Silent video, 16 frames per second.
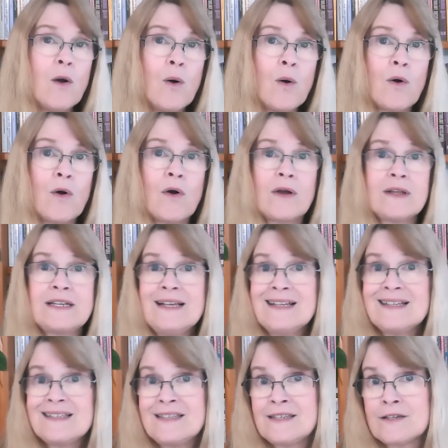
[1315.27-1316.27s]
on
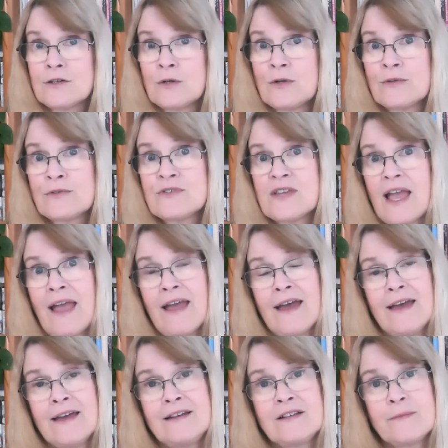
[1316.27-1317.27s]
guilt
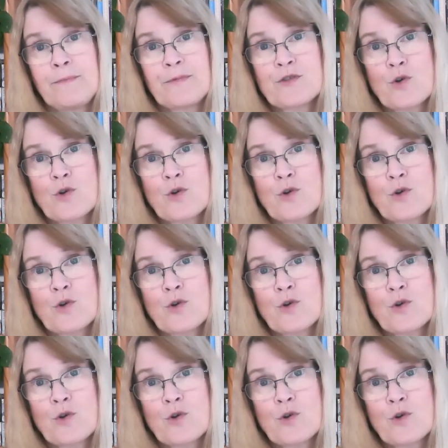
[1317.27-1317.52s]
and